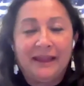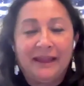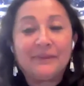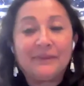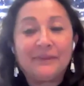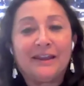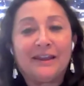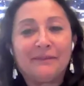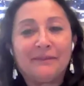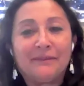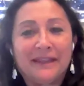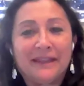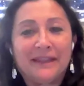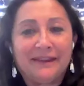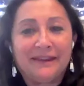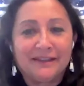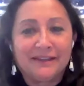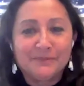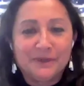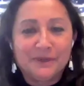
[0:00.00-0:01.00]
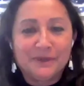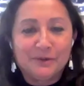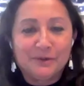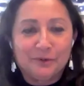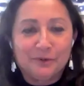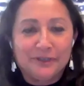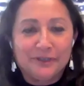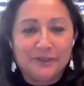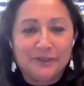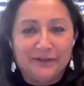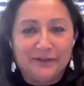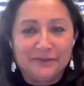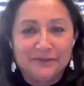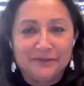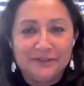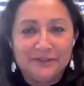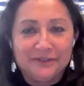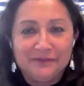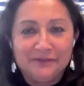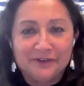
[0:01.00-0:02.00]
I'm the Alumni Engagement
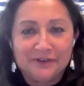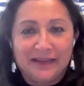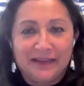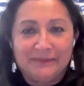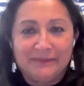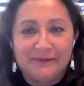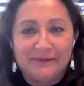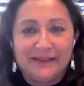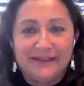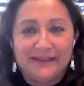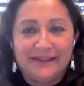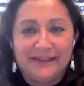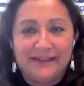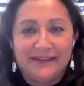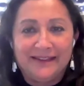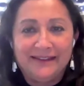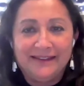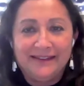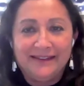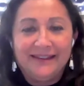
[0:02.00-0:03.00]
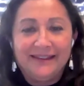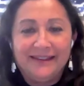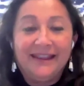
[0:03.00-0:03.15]
Coordinator for Capital Idea,